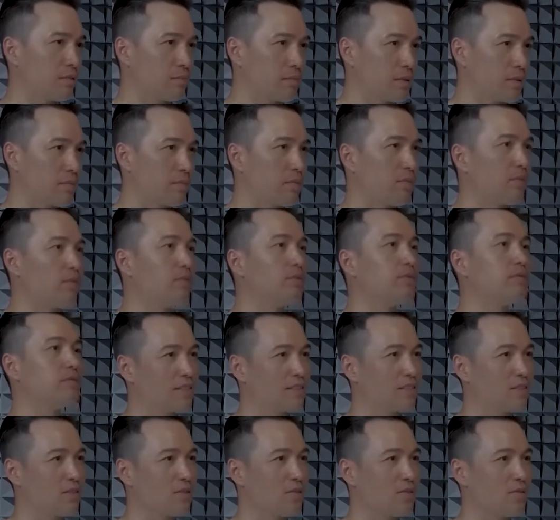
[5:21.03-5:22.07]
people.
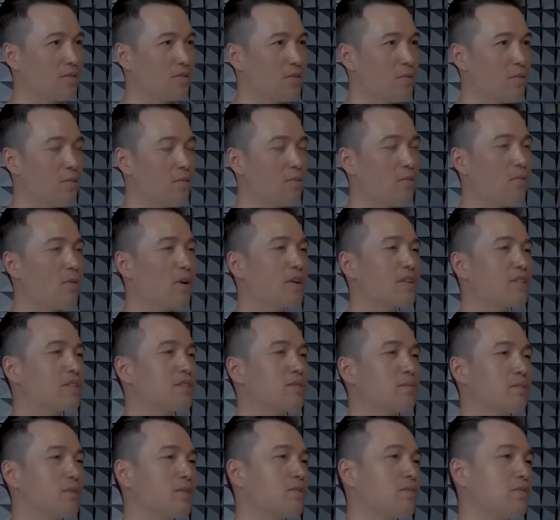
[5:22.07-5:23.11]
So what are
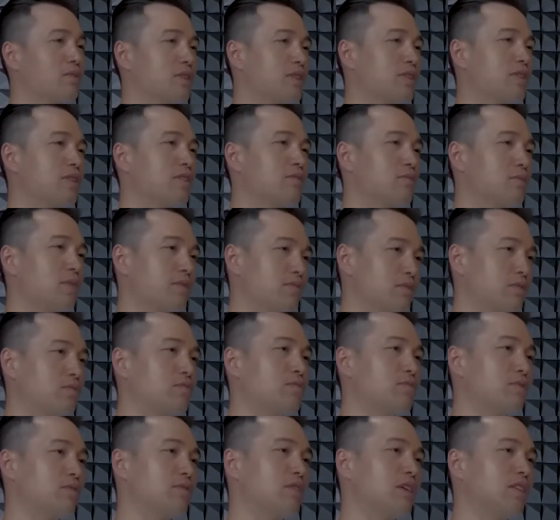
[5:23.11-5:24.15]
some of the reasons why
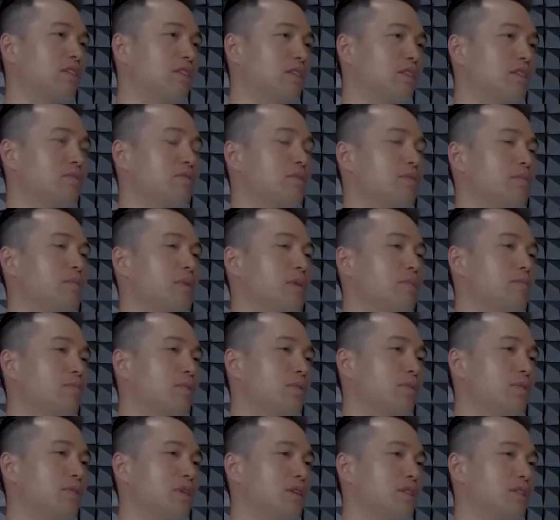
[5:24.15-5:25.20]
you done these for
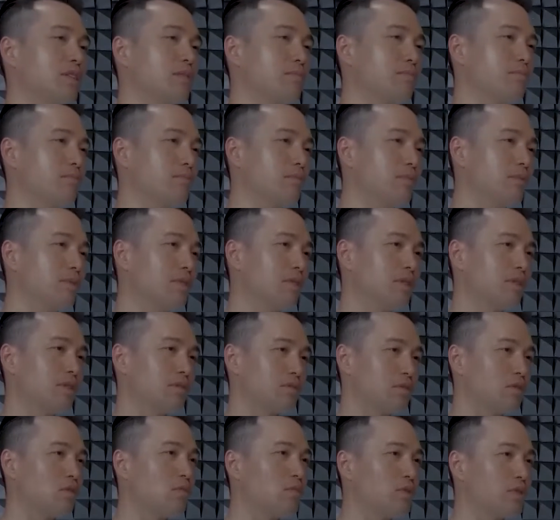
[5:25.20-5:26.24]
people?
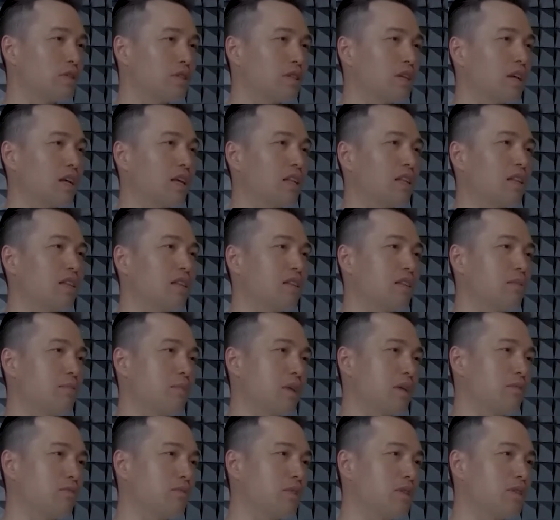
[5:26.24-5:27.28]
You would say the
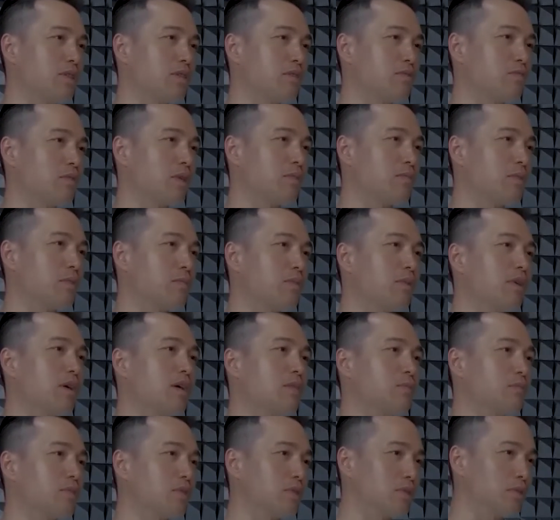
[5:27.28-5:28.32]
main reasons why people
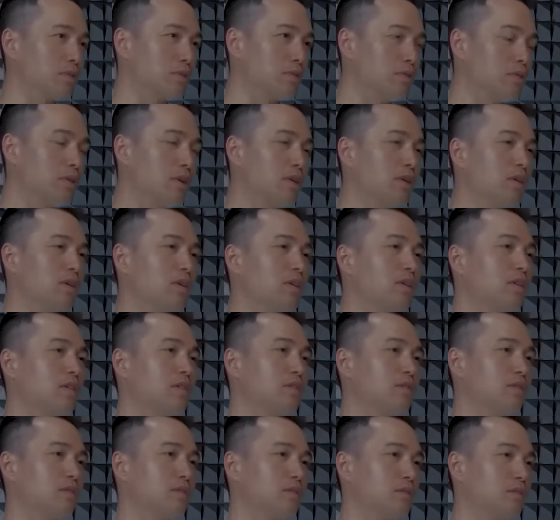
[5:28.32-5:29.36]
come to you
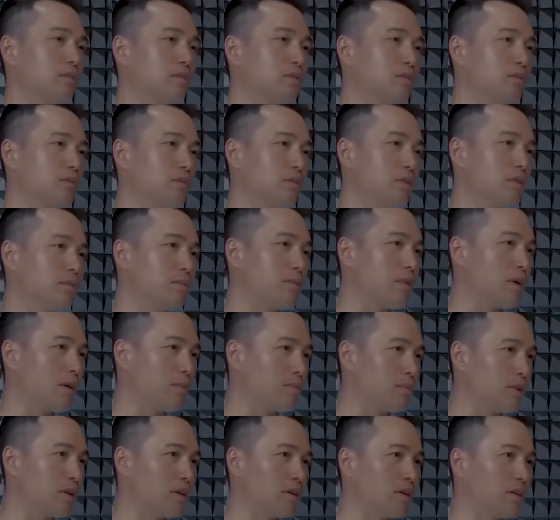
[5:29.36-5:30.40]
to do their
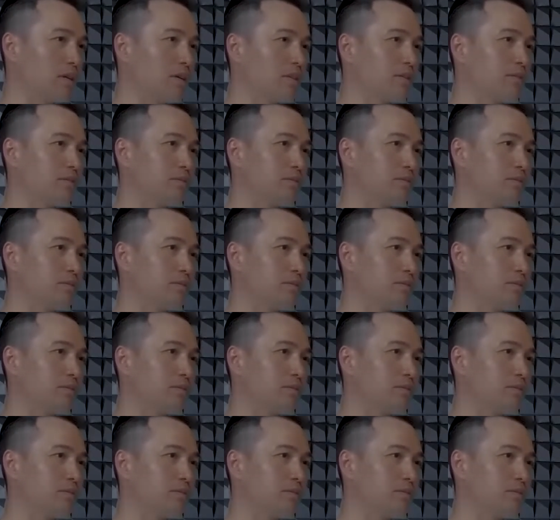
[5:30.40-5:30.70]
palm reading?